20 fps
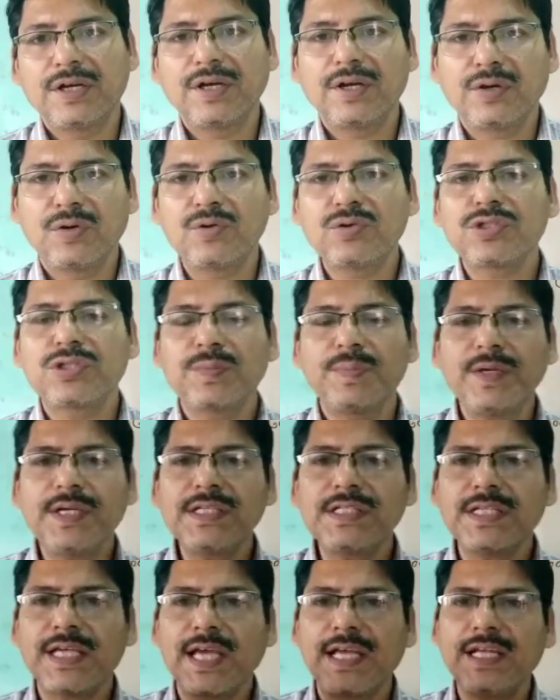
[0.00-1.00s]
Goods
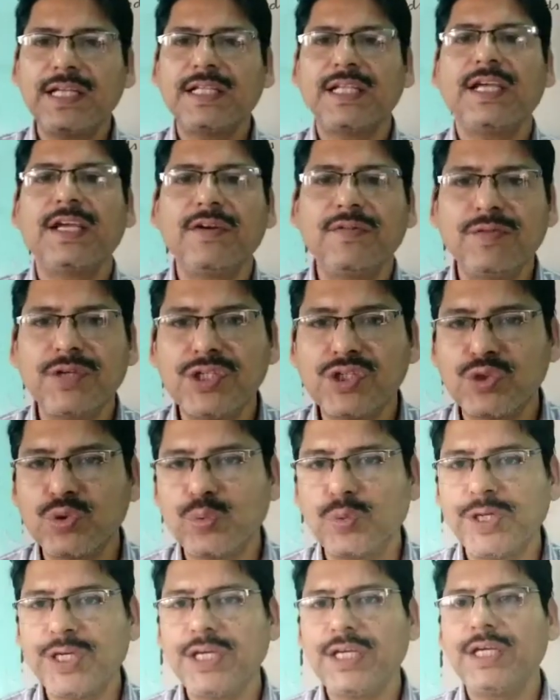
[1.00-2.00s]
means anything which
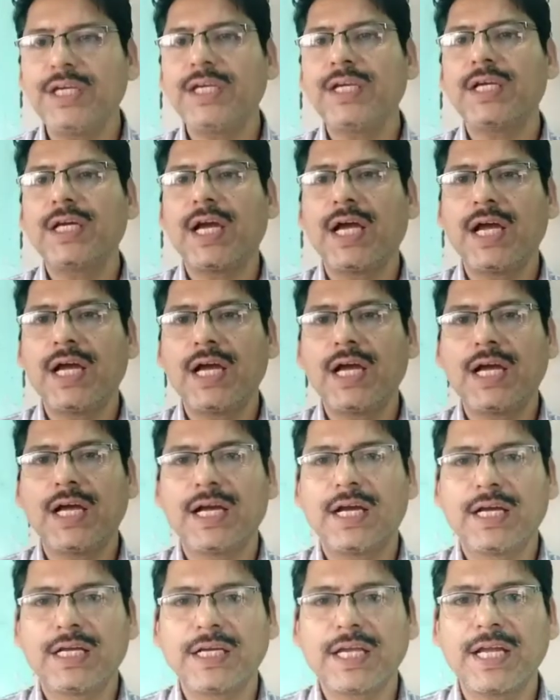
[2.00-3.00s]
we
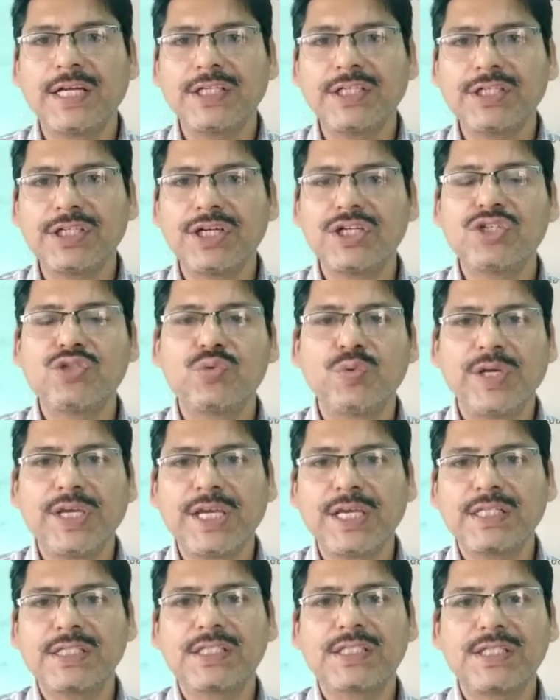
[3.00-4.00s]
can touch, we
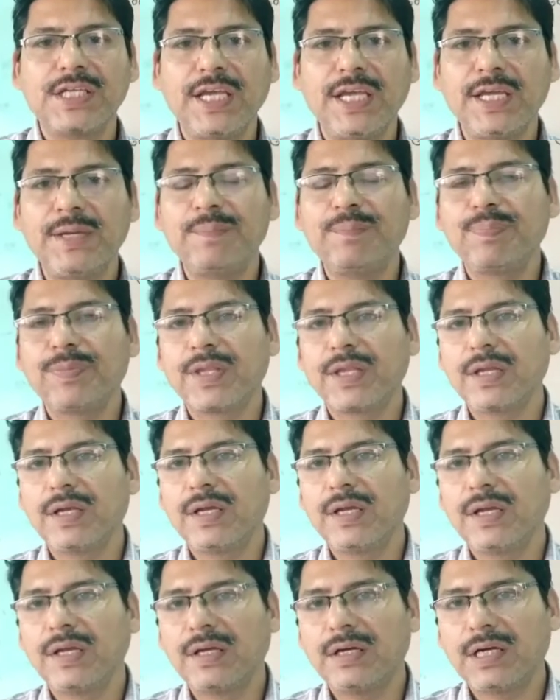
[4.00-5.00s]
can see,
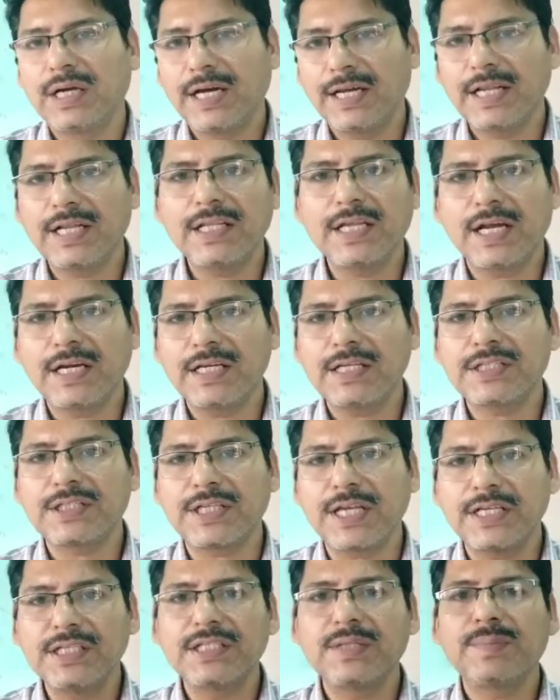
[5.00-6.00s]
that is
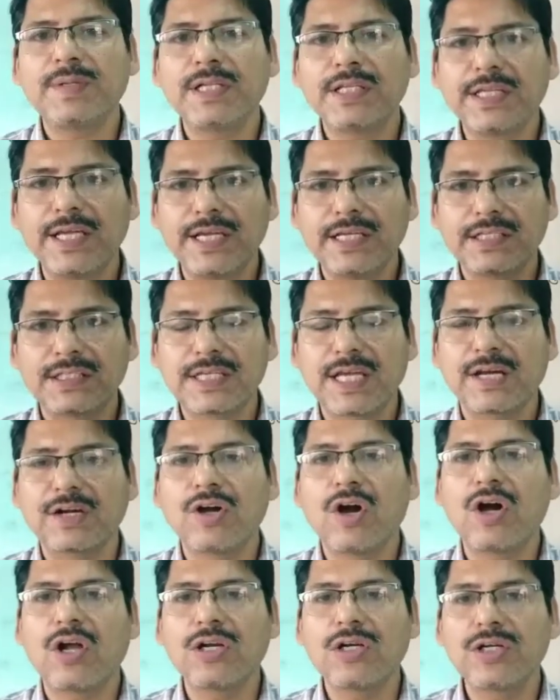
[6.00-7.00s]
tangible things are
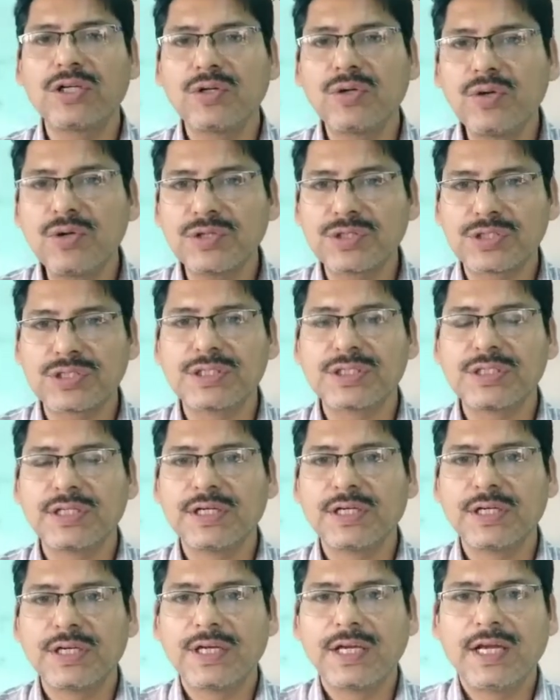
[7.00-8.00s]
called goods.
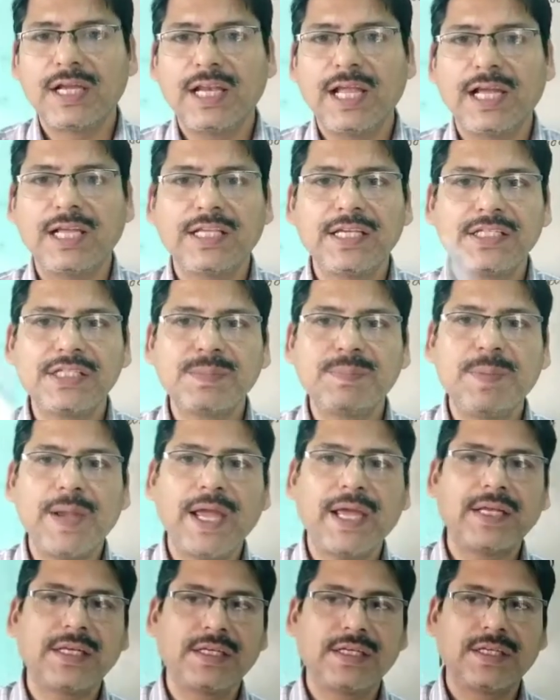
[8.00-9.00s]
Like this
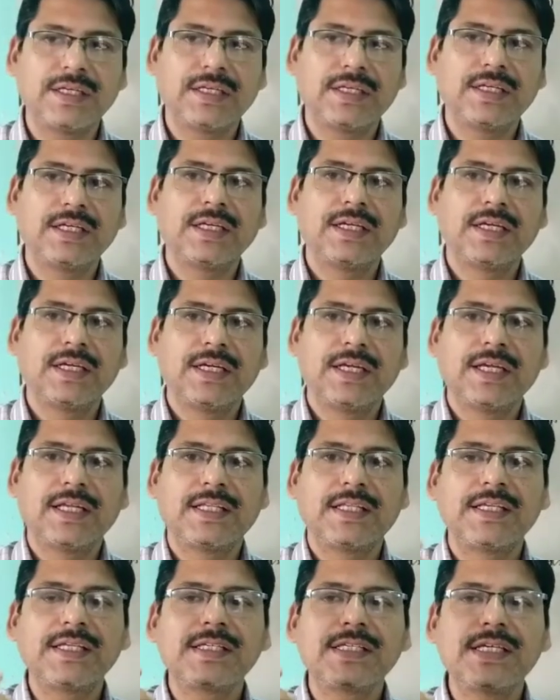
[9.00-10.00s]
pen,
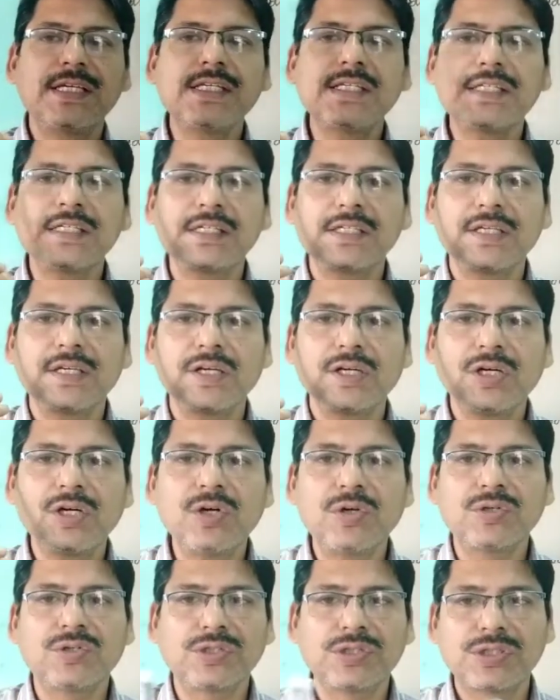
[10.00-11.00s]
this is
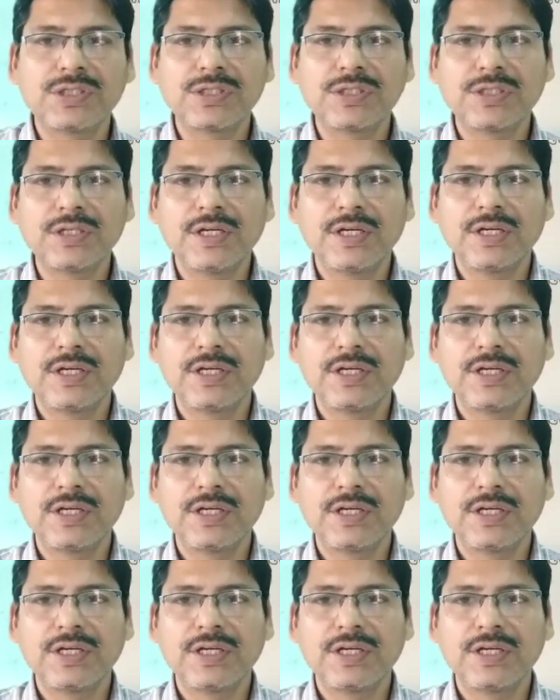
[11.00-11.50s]
goods.